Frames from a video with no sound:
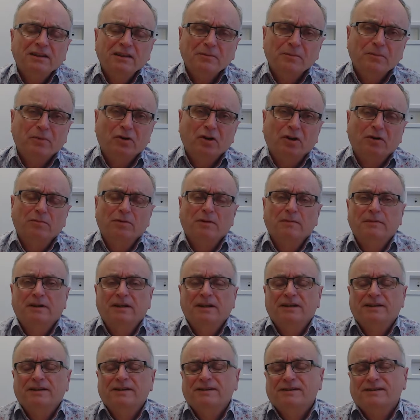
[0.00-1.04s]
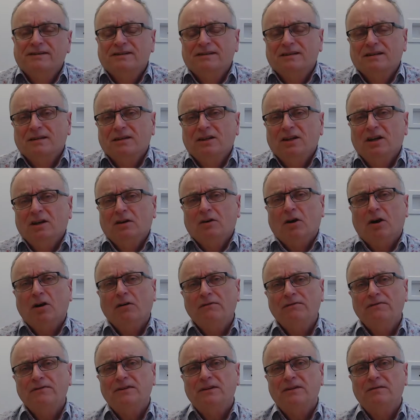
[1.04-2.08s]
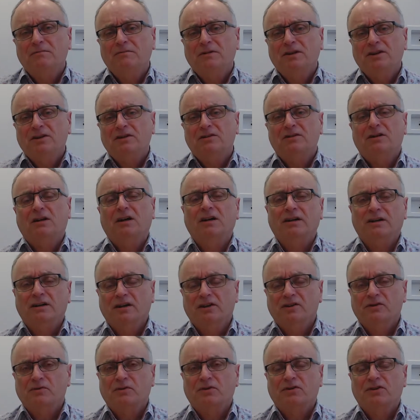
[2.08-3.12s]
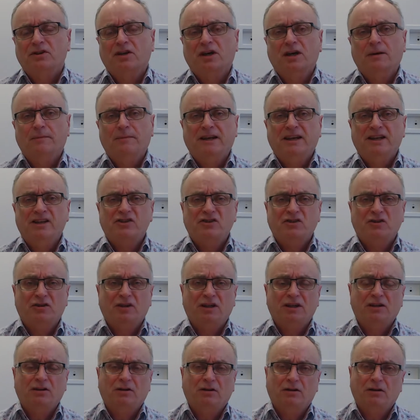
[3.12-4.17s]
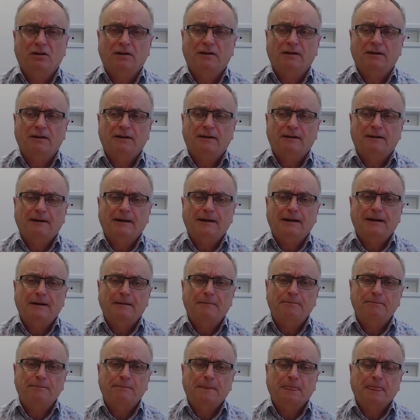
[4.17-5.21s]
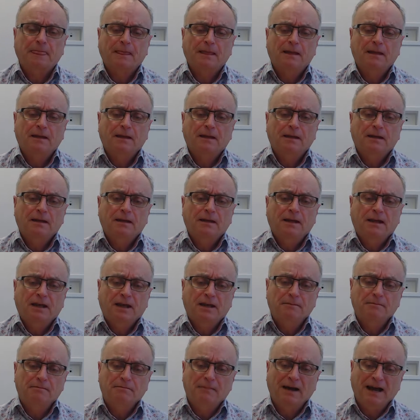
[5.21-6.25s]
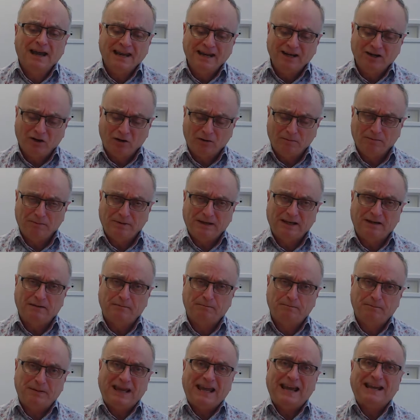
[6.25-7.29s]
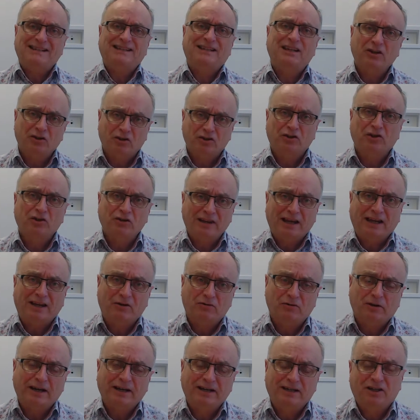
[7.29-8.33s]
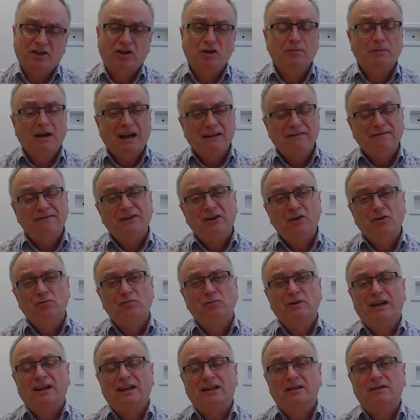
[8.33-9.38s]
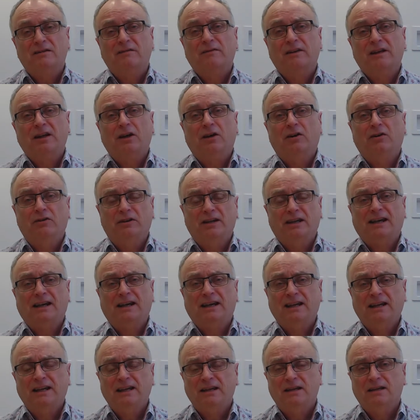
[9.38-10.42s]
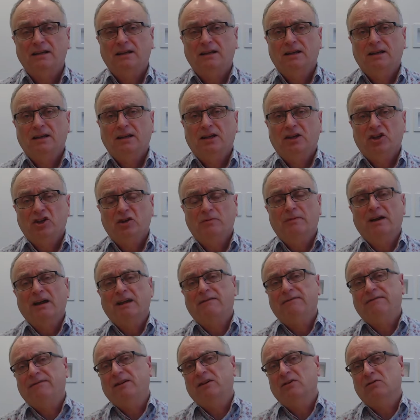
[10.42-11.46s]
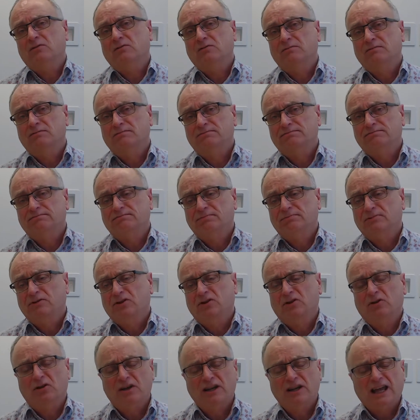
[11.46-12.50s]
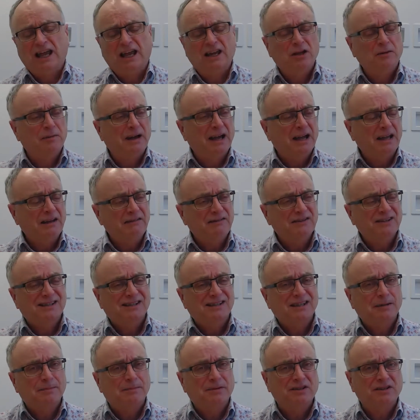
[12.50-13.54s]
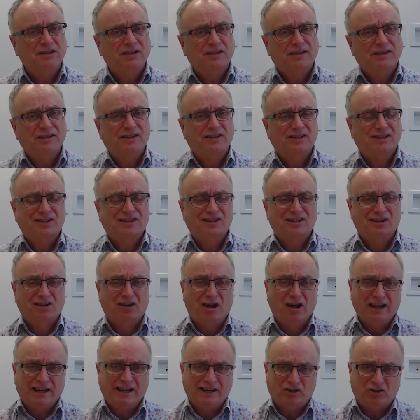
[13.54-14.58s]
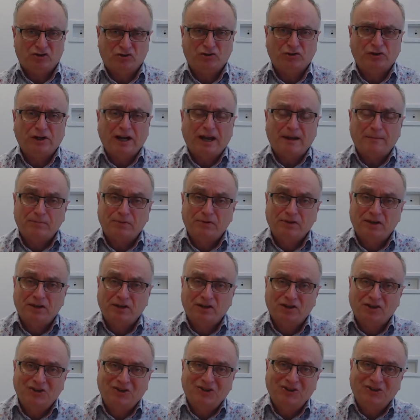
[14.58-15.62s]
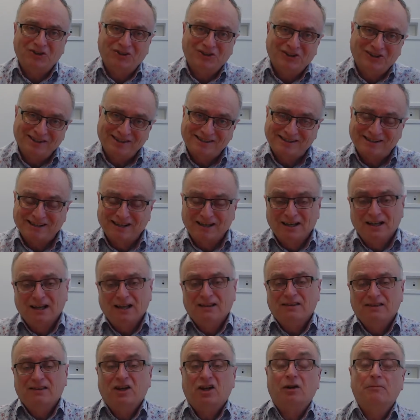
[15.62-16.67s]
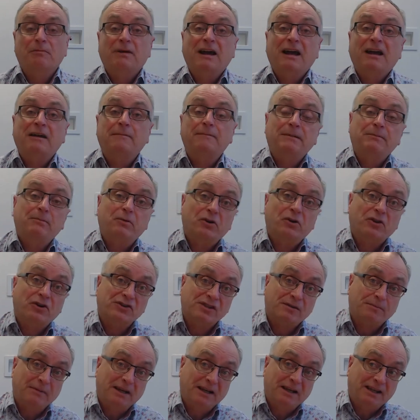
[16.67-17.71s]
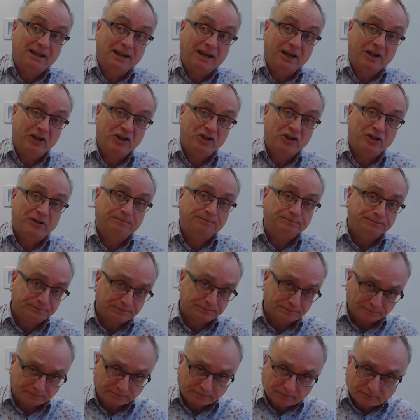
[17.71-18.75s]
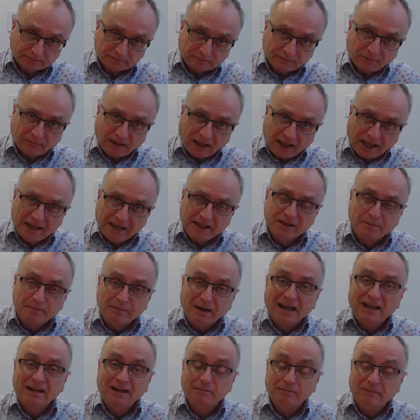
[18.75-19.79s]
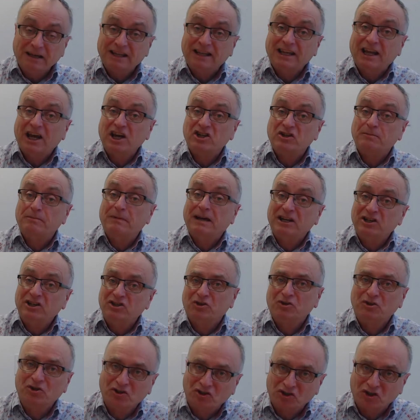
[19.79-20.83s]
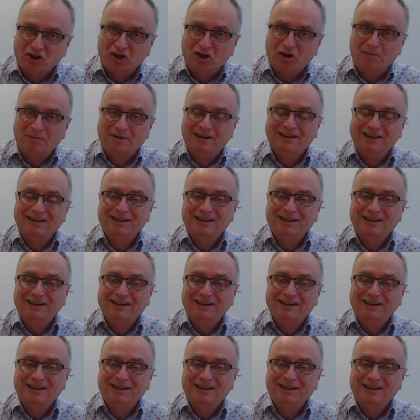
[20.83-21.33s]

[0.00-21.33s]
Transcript: the problem is, often when you're diagnosed with diabetes early on, it may not be impacting on you that greatly. You may feel relatively okay. You may feel good, and you may slip into the slight trap that occurs that I may have been put on some medication, and the medication may do the job.